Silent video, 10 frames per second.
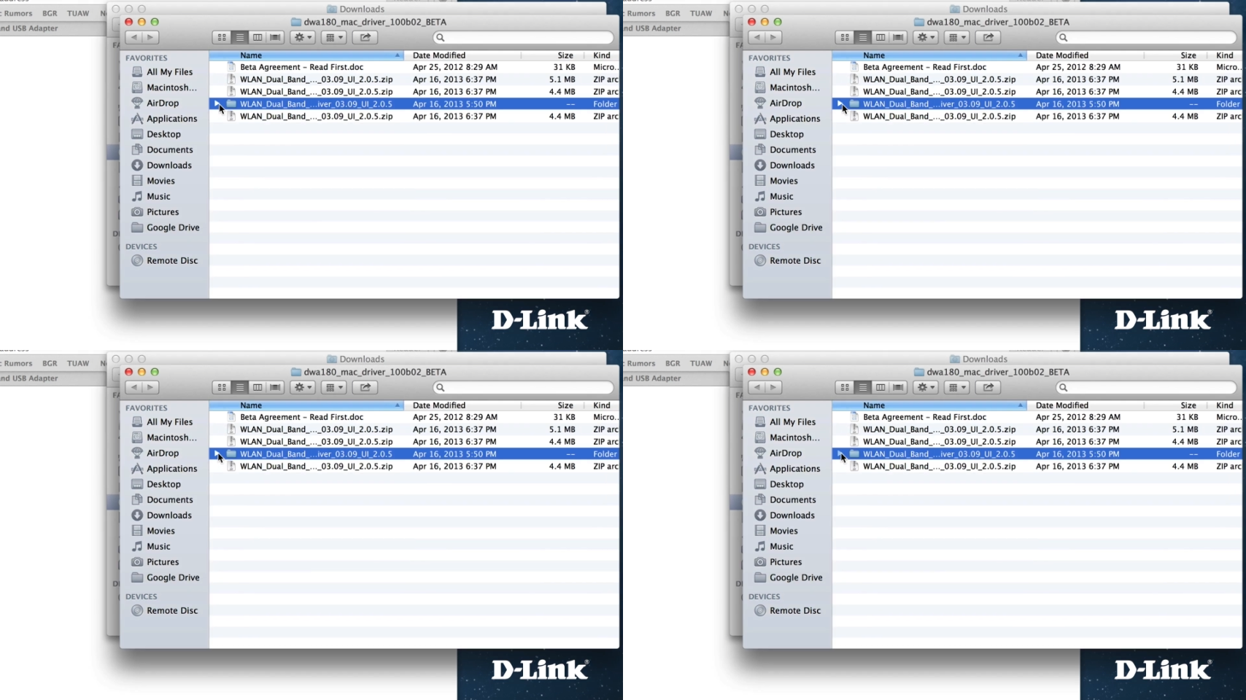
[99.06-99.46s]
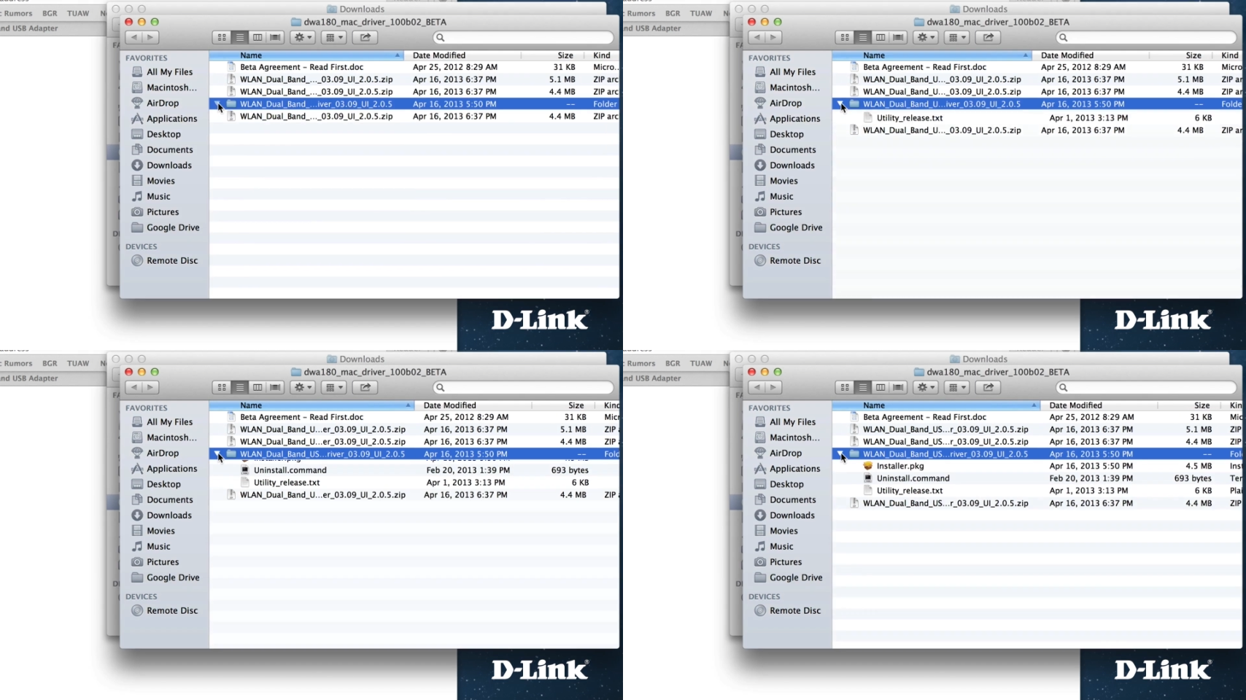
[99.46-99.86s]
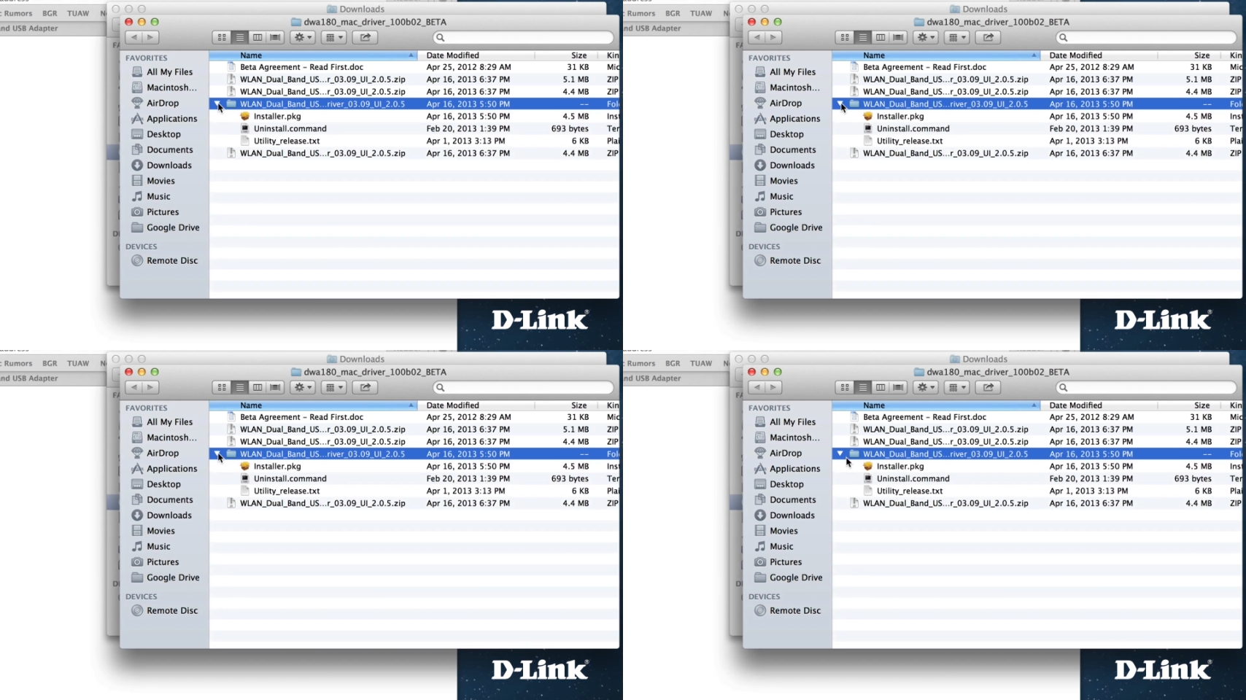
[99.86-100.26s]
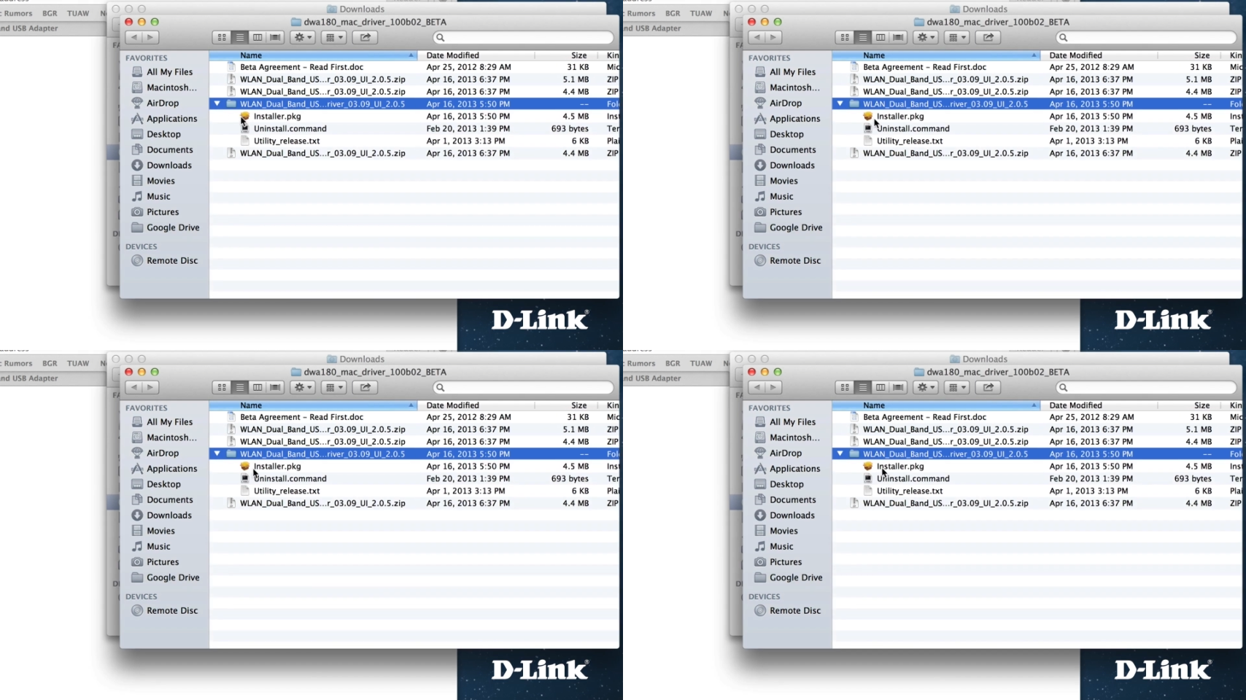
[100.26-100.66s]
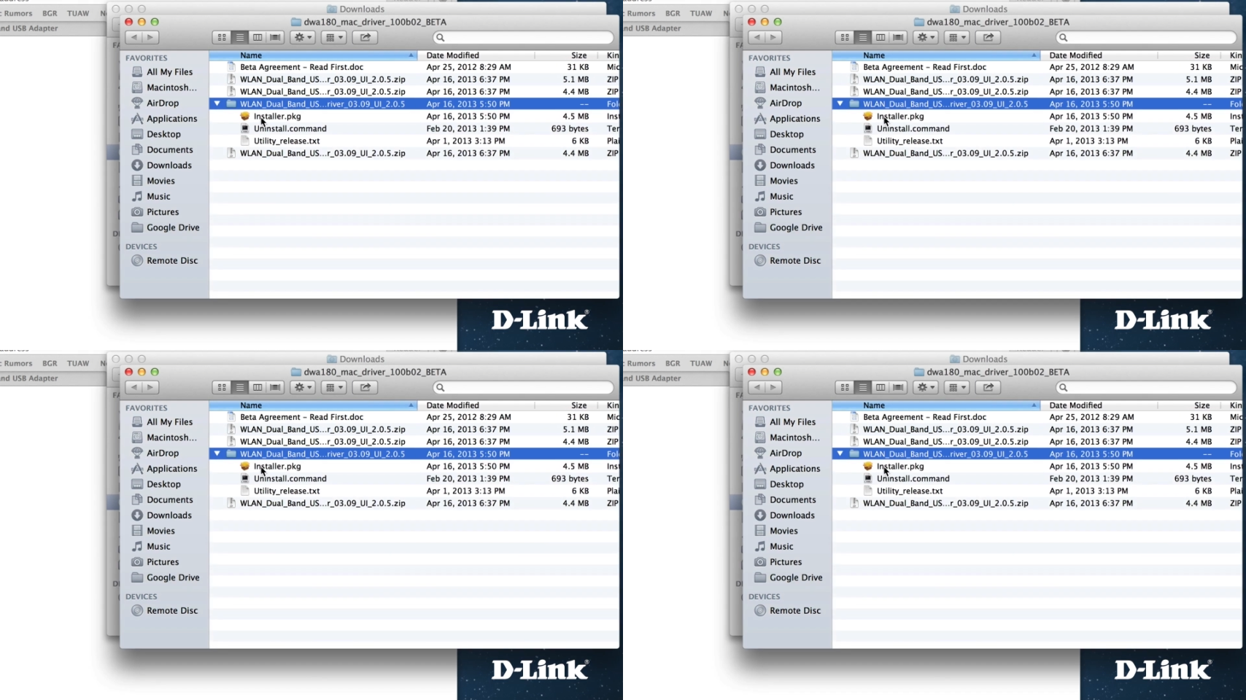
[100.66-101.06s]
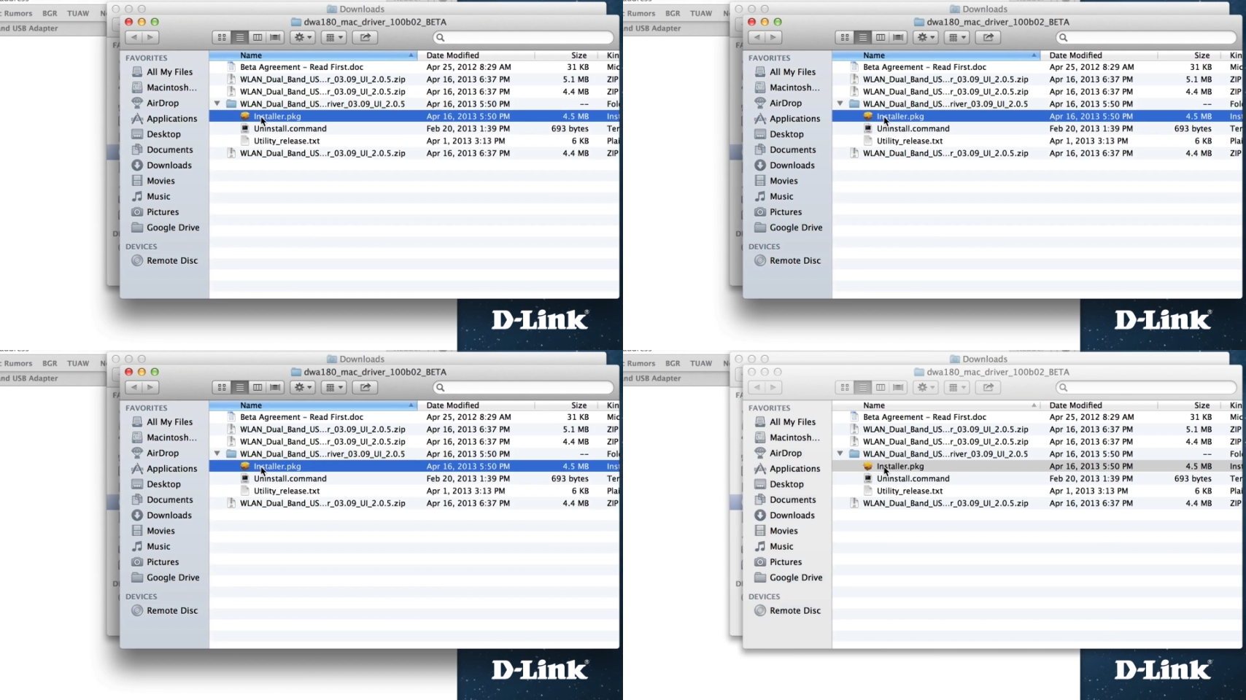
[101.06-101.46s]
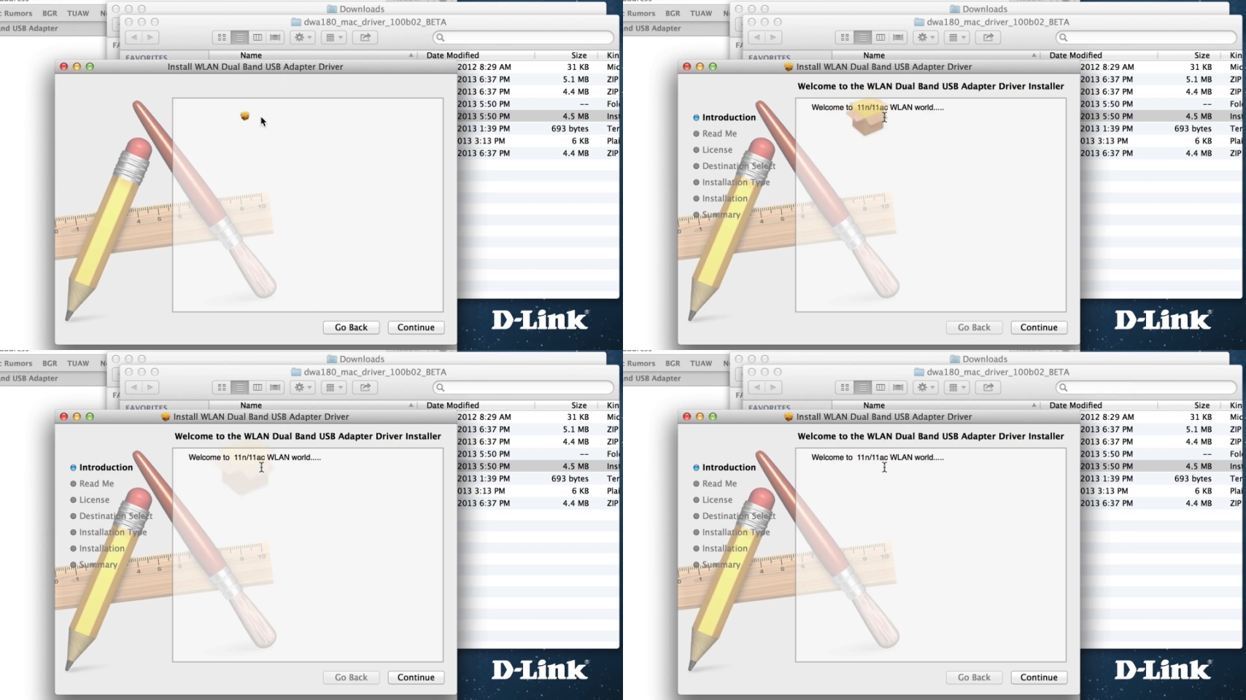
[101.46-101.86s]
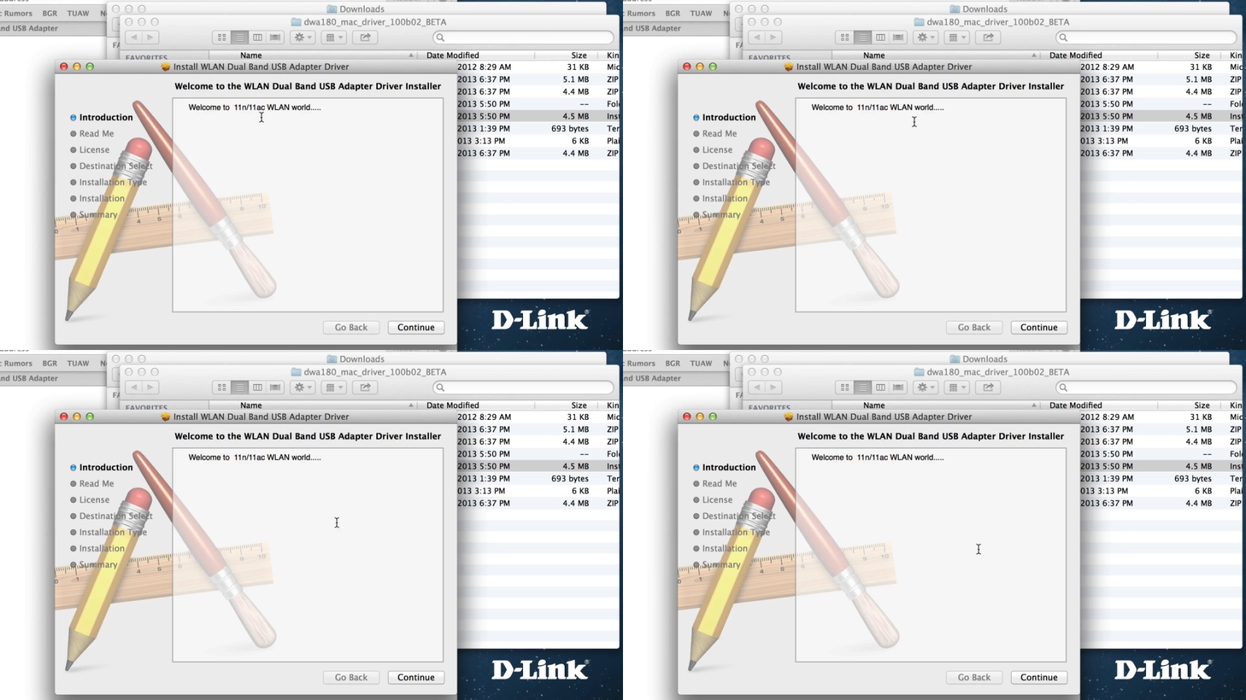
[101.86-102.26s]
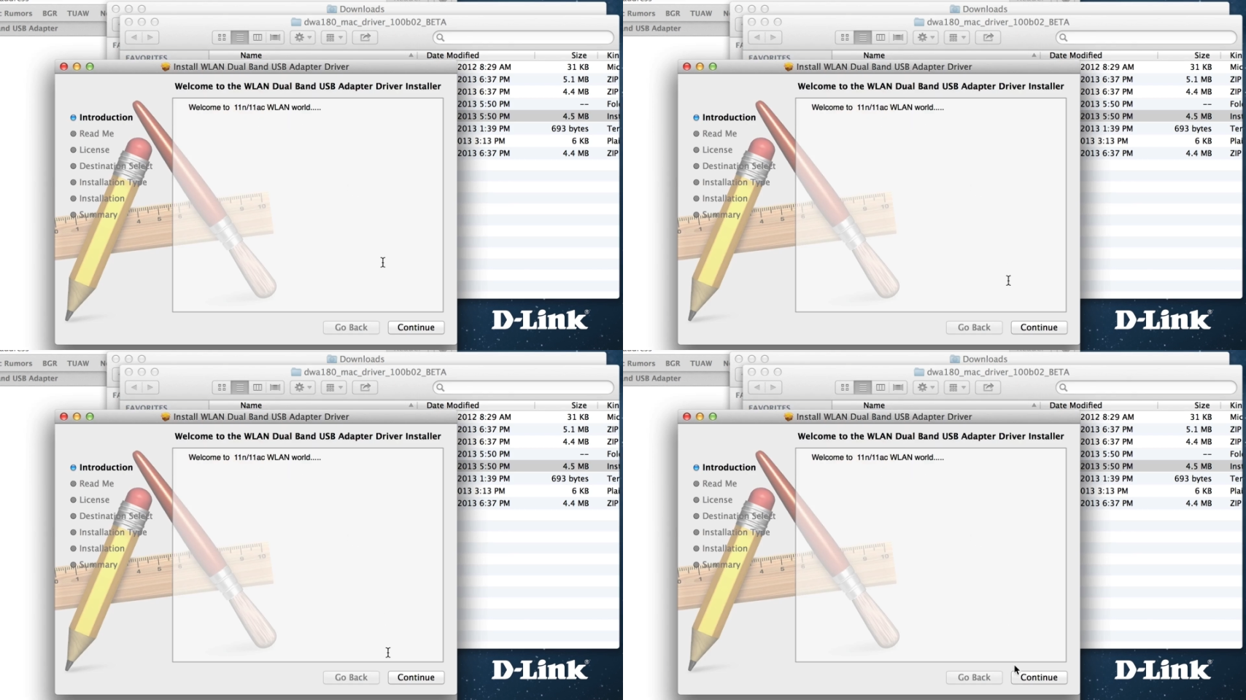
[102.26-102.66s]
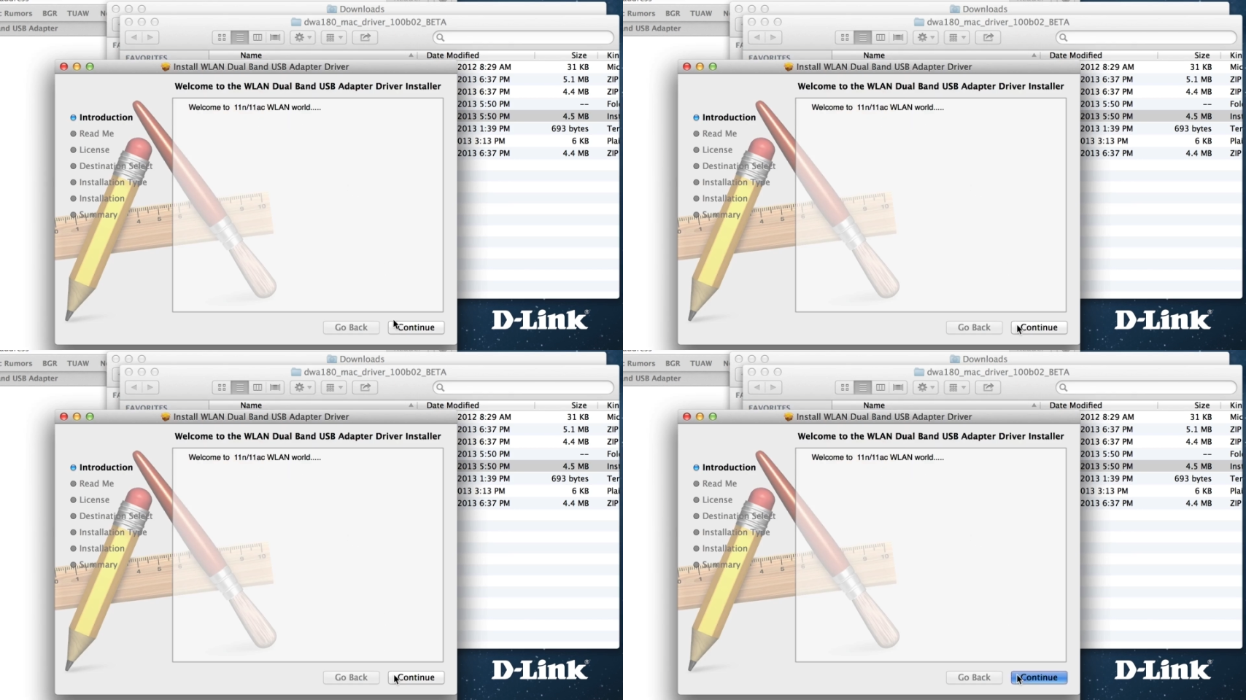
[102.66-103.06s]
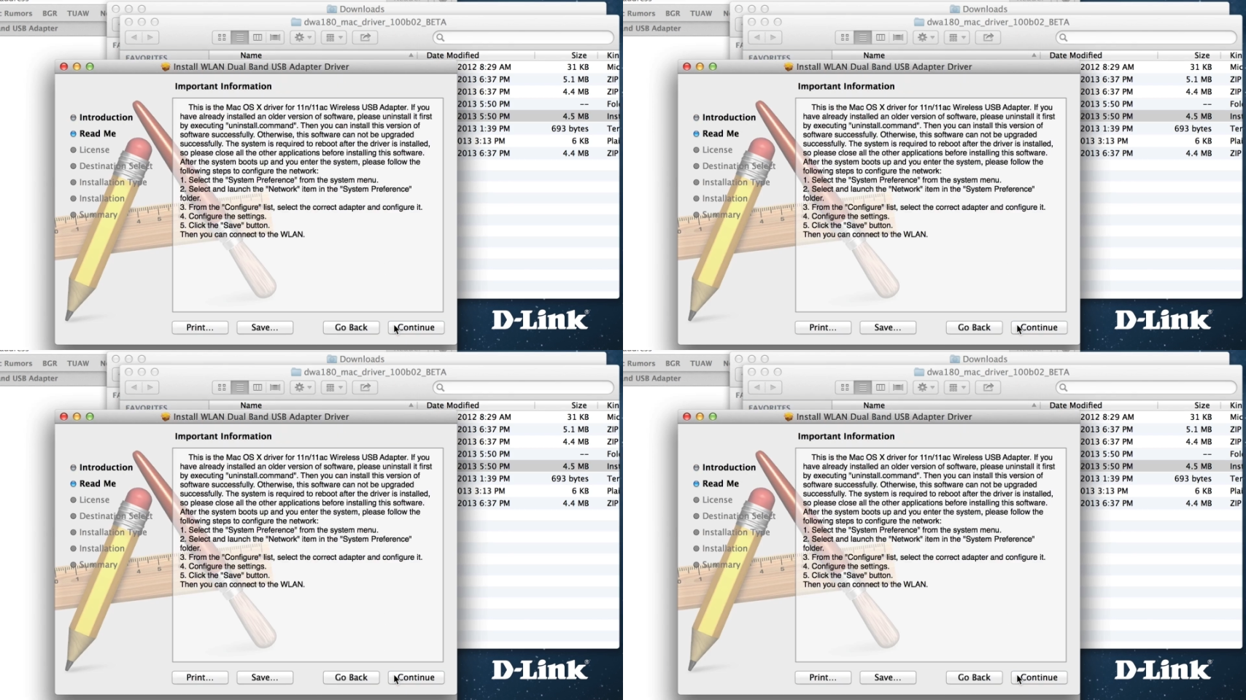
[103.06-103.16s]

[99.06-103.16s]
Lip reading: [unreadable: no face in view]